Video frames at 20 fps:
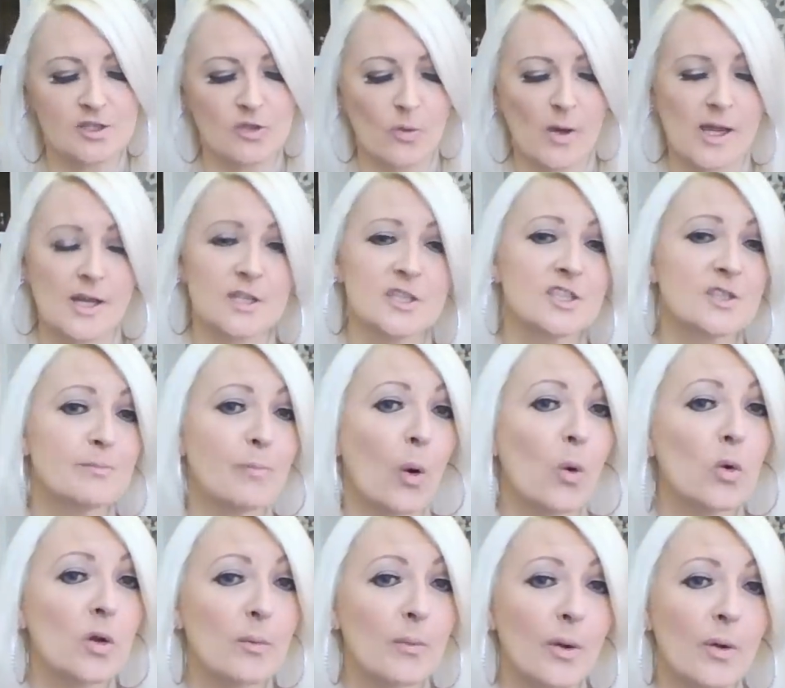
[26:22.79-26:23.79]
The way I
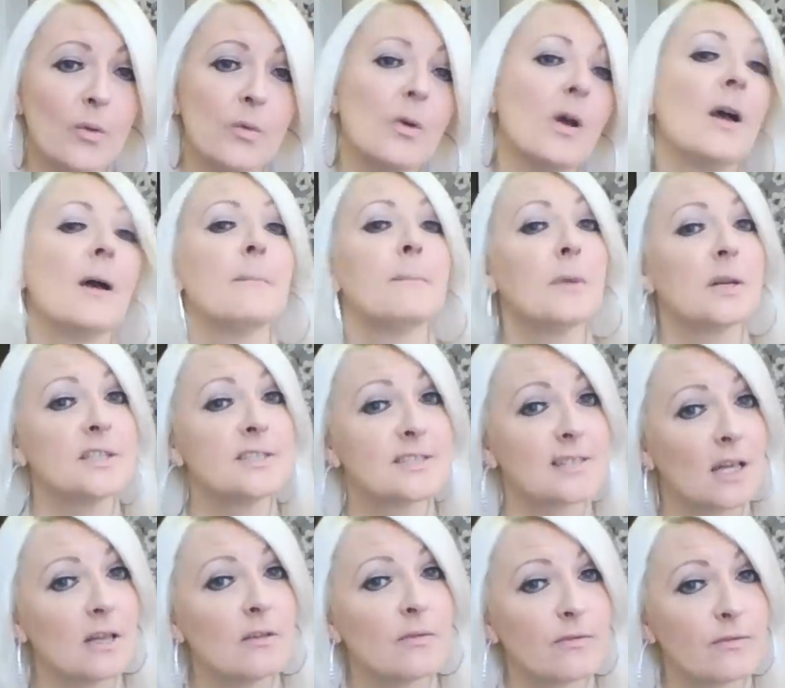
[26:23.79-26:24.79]
spoke about
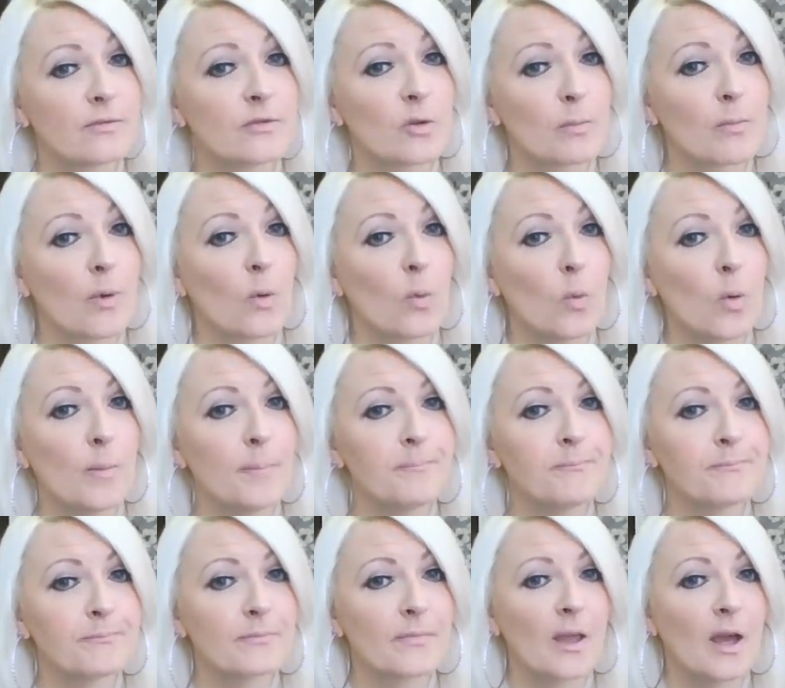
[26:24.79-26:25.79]
myself, number
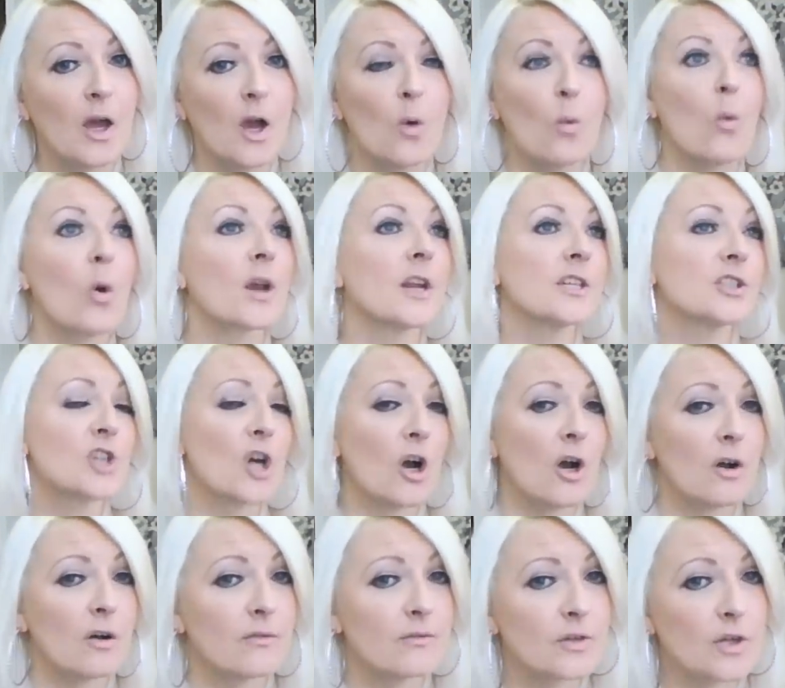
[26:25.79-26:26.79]
one, what I
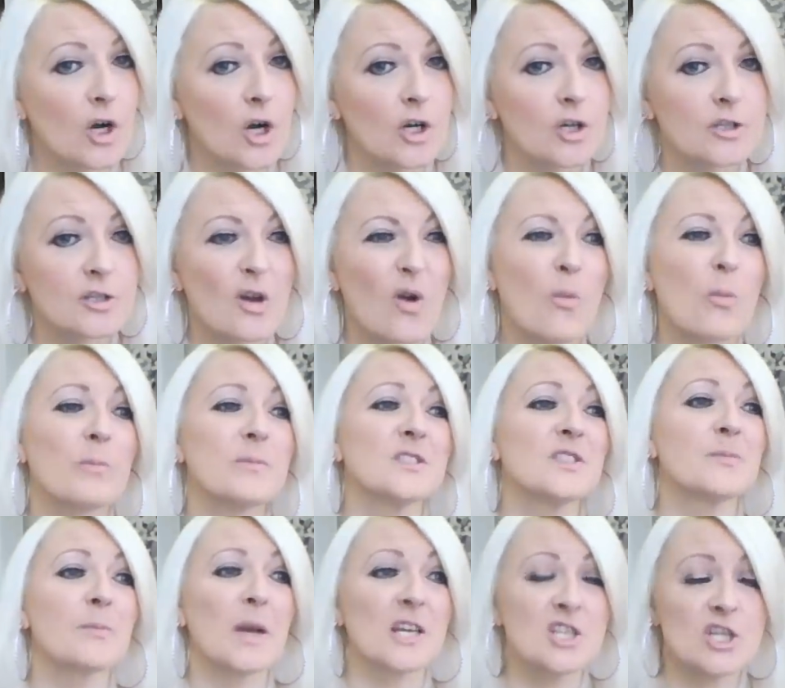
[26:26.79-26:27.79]
taught of God,
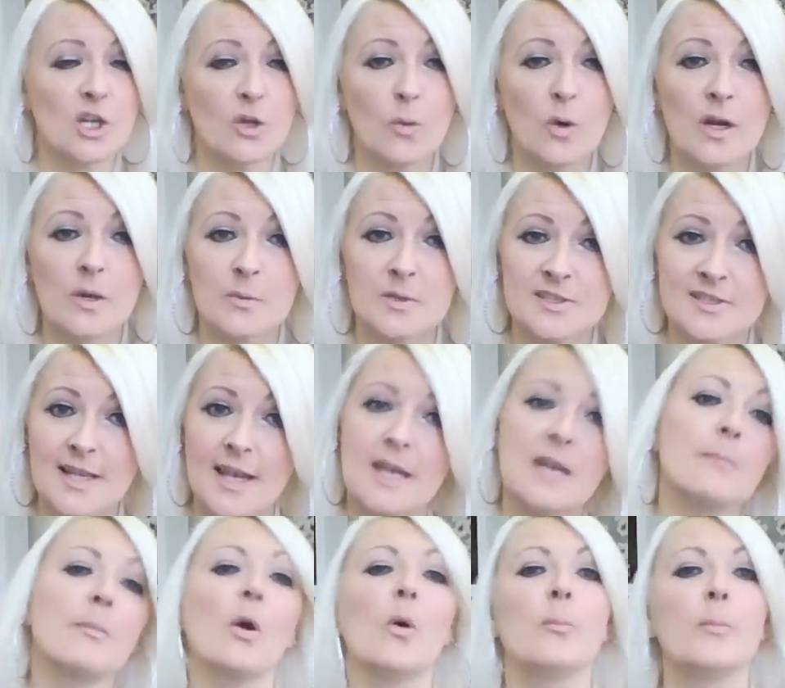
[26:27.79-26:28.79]
especially what I was saying
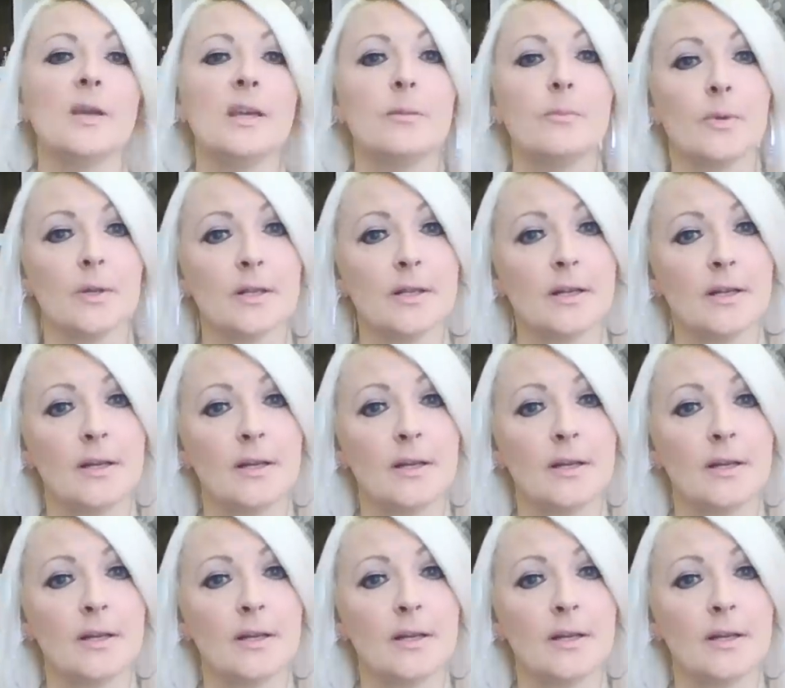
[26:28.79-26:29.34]
about people,